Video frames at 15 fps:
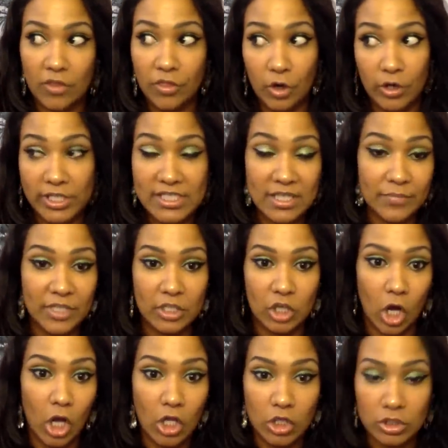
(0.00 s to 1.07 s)
30 something
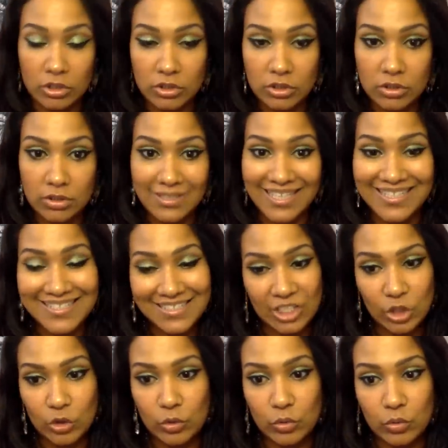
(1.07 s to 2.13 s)
dollars, that's
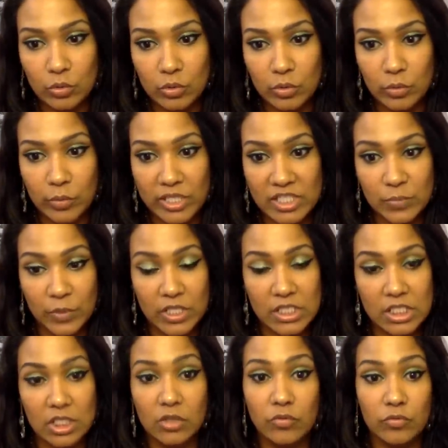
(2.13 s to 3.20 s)
still
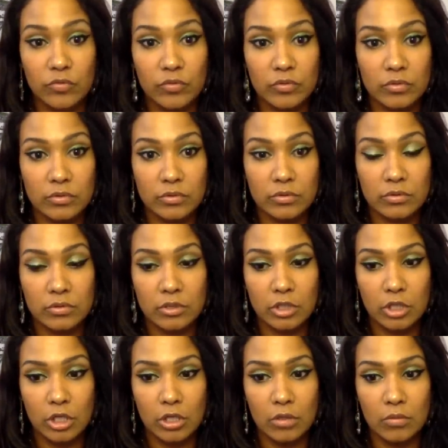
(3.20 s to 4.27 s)
expensive,
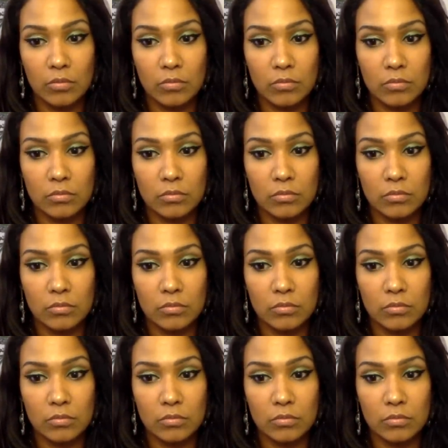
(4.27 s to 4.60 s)
you know?